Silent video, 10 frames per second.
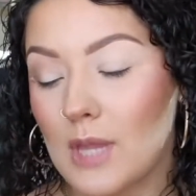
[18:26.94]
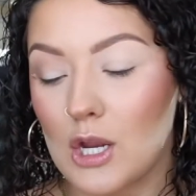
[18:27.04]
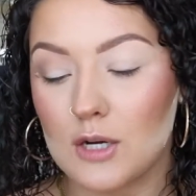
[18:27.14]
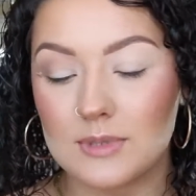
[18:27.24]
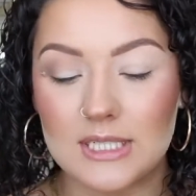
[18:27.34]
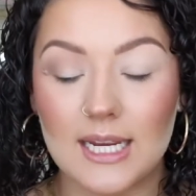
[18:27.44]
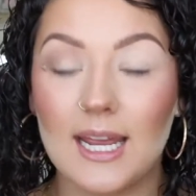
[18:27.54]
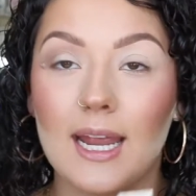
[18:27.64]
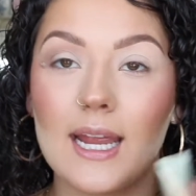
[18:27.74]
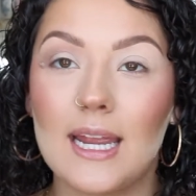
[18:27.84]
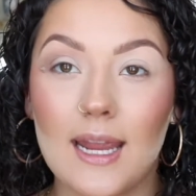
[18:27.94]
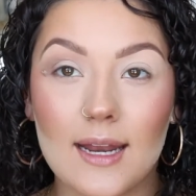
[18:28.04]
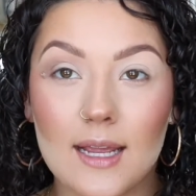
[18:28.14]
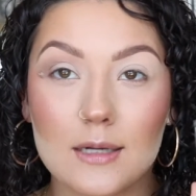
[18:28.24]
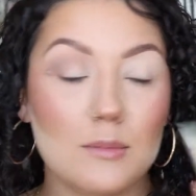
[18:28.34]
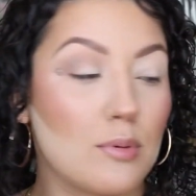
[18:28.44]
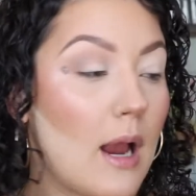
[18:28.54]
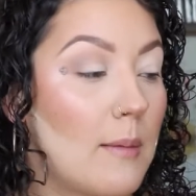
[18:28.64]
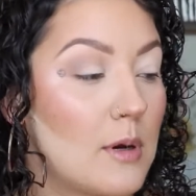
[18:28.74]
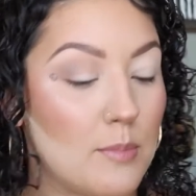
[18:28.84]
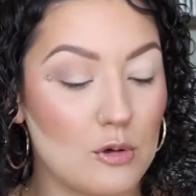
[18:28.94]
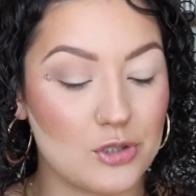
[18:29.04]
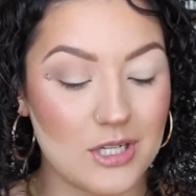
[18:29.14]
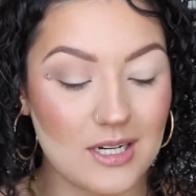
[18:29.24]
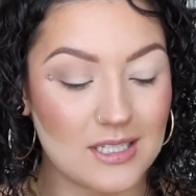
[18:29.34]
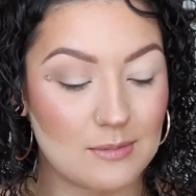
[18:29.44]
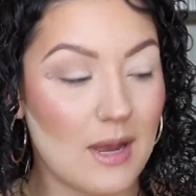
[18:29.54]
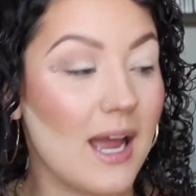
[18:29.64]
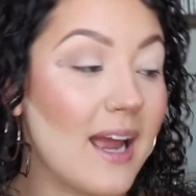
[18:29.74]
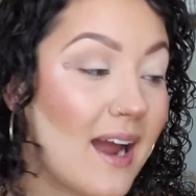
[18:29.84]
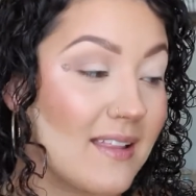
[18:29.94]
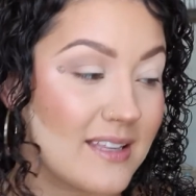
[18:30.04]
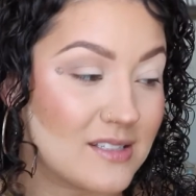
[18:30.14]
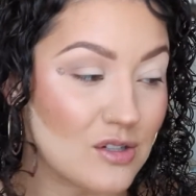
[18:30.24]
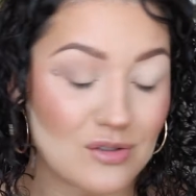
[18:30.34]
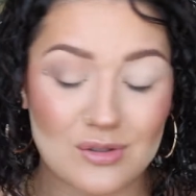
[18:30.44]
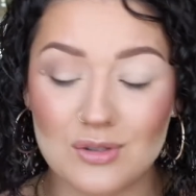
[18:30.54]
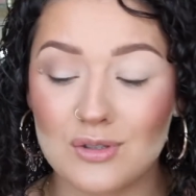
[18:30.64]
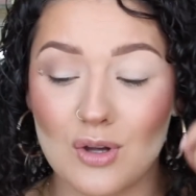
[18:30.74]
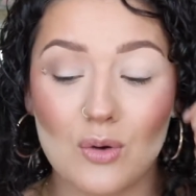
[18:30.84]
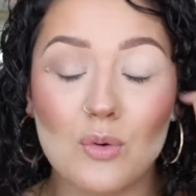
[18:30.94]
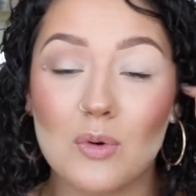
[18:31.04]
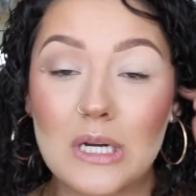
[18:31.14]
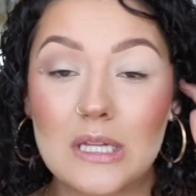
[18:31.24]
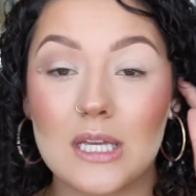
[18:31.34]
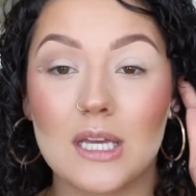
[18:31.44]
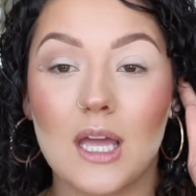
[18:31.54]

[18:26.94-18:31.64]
Urban Decay Eden Primer Potion because my eyelids are so oily,